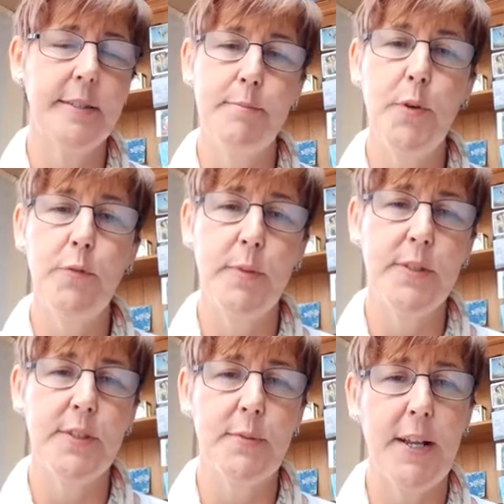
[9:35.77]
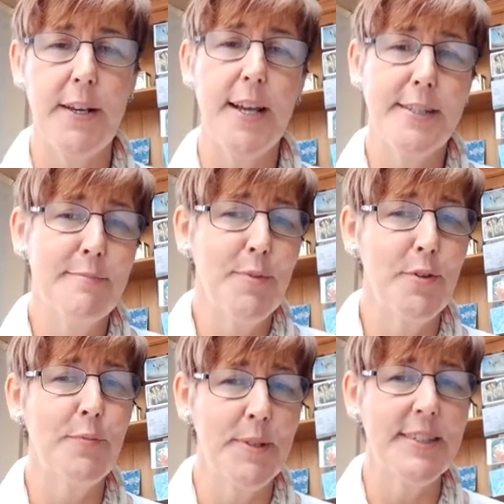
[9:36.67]
movement as well, light and
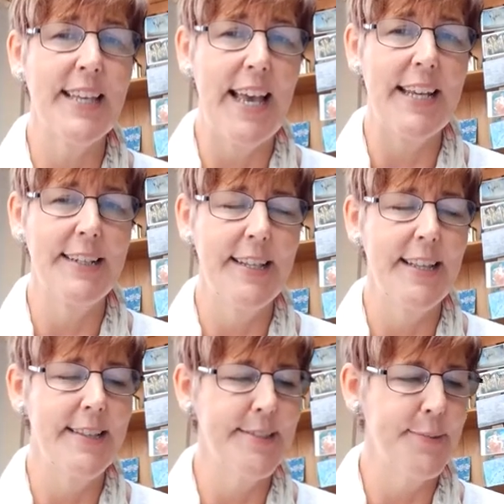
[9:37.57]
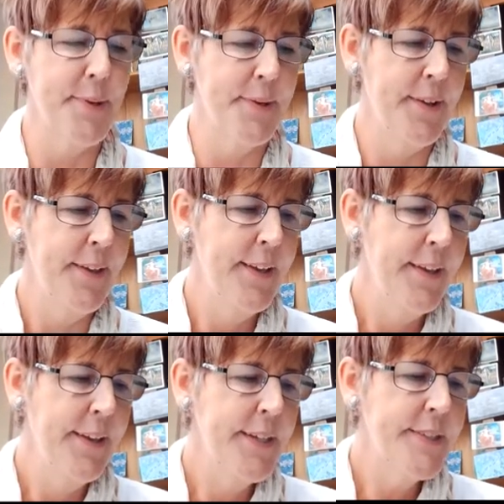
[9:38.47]
movement again in this one.
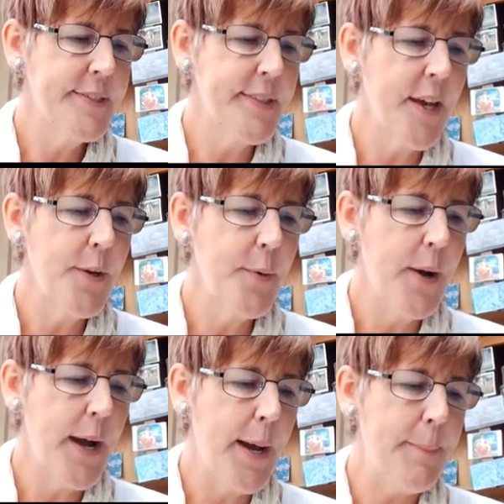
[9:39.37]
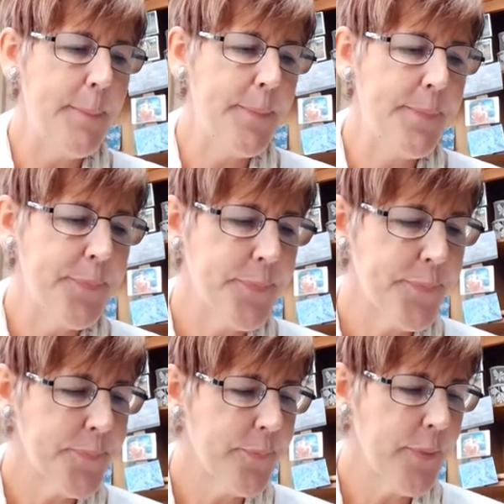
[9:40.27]
So
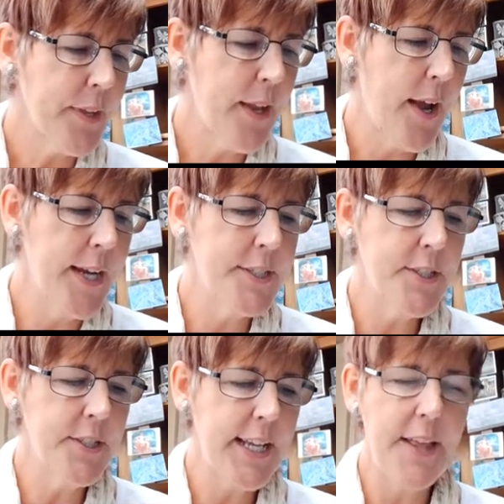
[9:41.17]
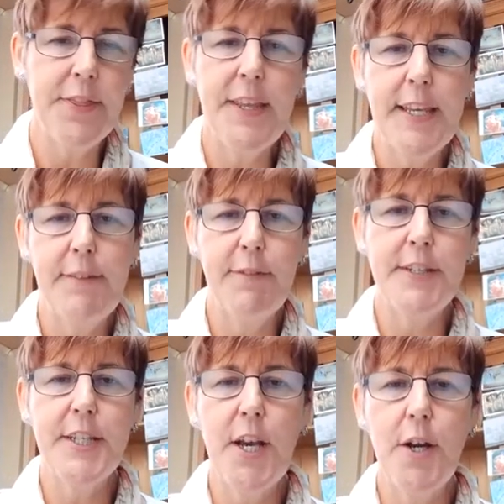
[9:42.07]
I shall get the
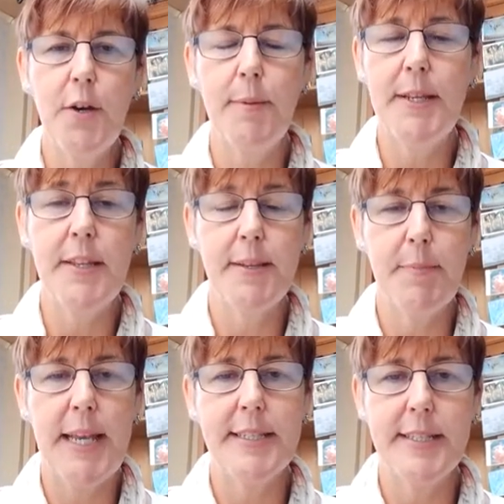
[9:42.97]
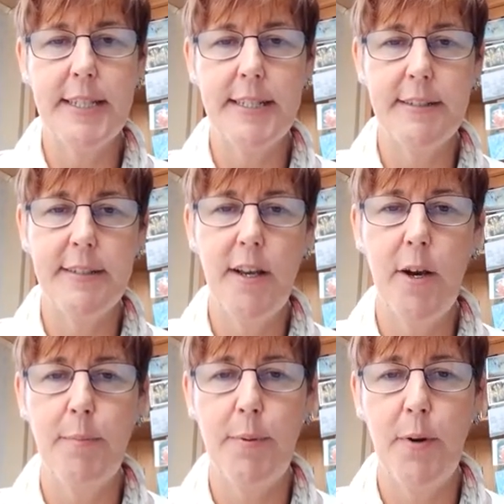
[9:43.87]
painting
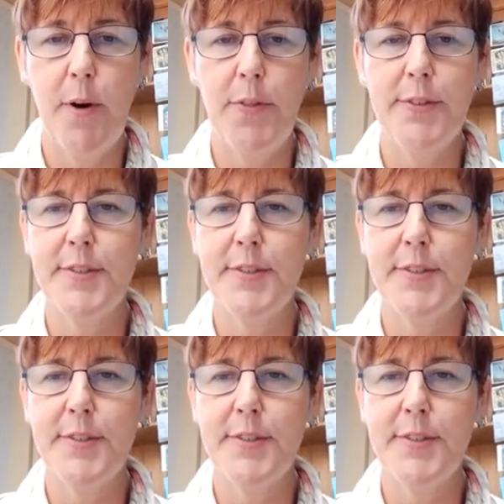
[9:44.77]
up on the